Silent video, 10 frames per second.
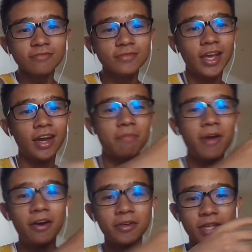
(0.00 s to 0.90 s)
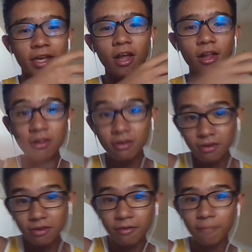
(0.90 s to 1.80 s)
and then Mario was like, look,
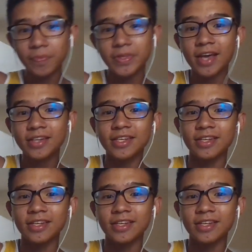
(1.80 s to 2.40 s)
the exit.